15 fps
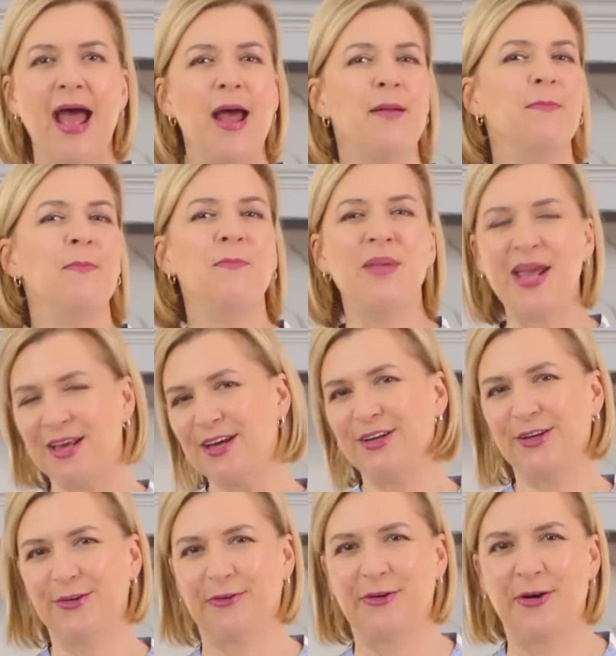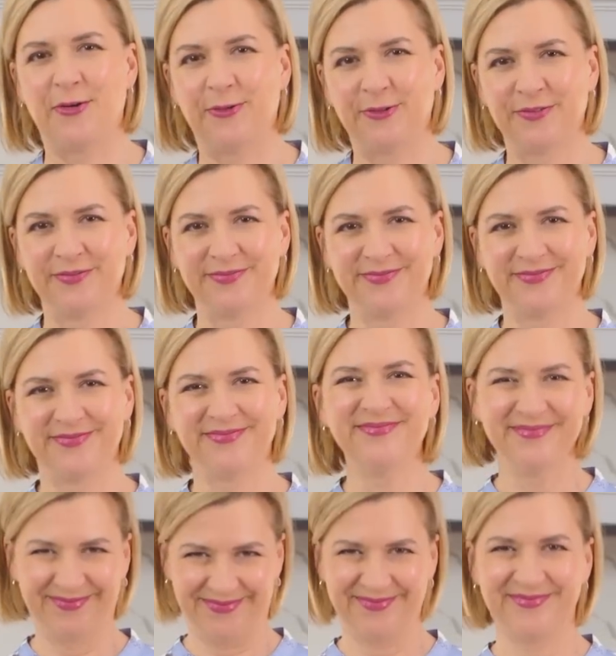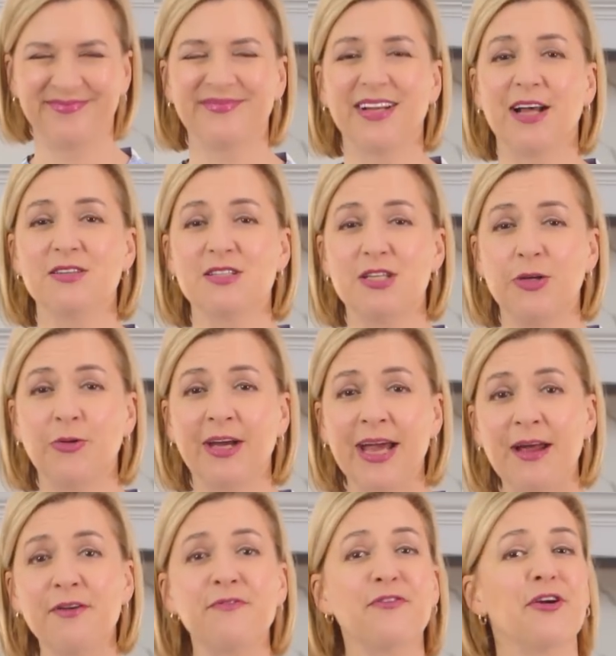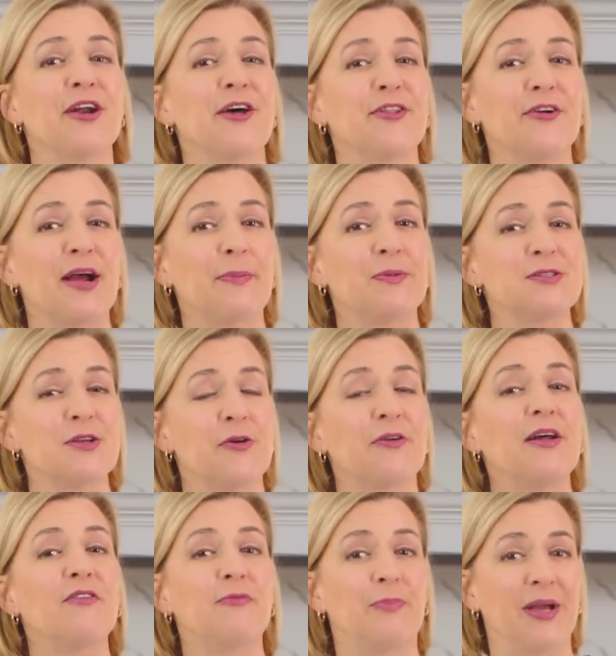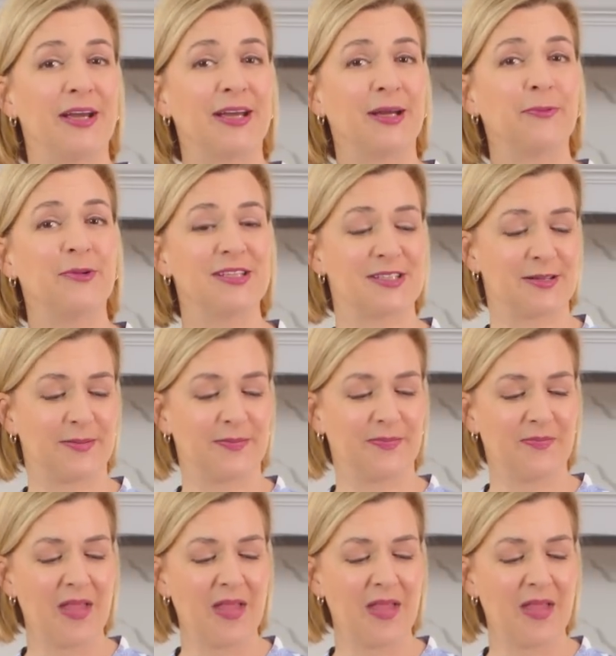and make it your own. I'll see you again for another episode of Baking Wisdom.